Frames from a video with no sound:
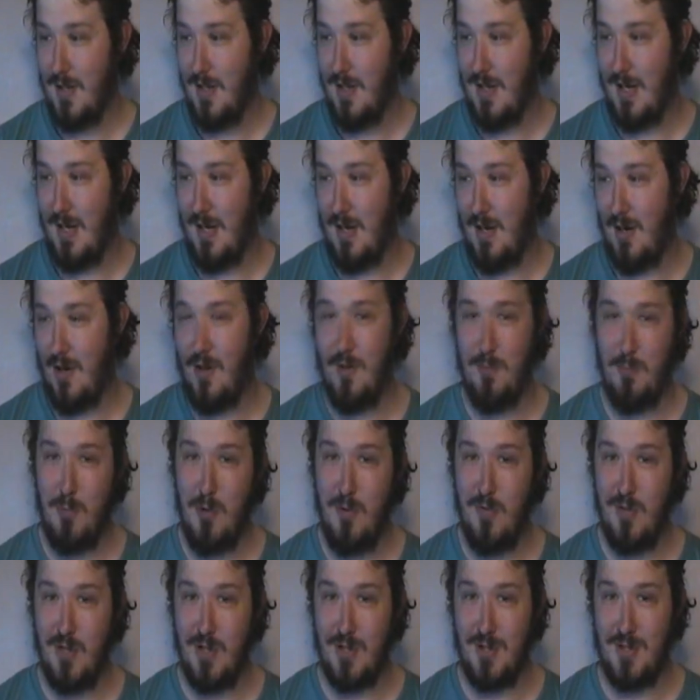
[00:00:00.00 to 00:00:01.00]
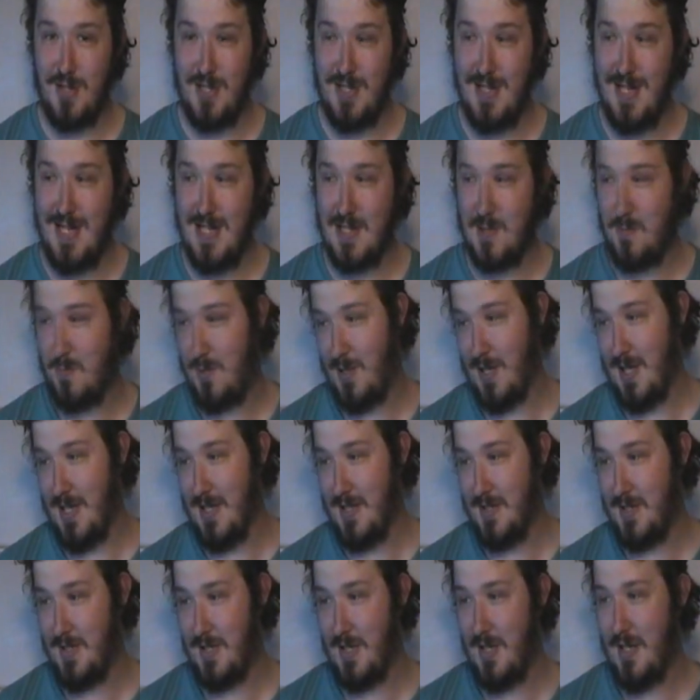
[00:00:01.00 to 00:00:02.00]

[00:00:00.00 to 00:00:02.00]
Moving on to Let's Plays.